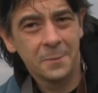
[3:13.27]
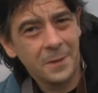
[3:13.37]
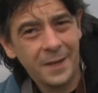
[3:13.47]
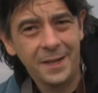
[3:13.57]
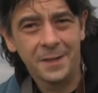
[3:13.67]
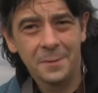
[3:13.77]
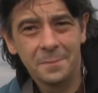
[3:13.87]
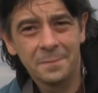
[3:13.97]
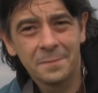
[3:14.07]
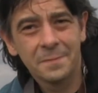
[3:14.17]
Well,
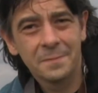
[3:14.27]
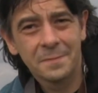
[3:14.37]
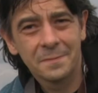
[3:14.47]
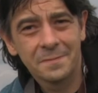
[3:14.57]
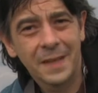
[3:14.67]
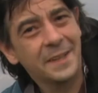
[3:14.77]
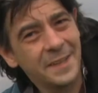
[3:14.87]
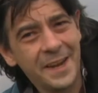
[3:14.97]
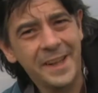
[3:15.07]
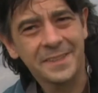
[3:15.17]
I
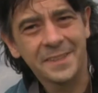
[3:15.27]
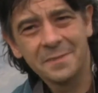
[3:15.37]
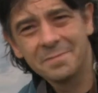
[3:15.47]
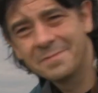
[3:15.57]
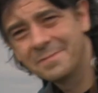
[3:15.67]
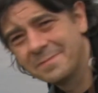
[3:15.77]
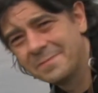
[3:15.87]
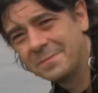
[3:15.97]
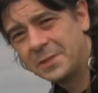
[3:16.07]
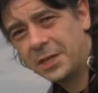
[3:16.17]
did it,
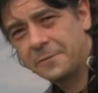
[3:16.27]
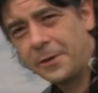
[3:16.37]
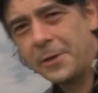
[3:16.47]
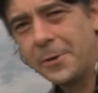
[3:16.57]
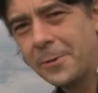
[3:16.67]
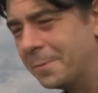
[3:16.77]
just for you.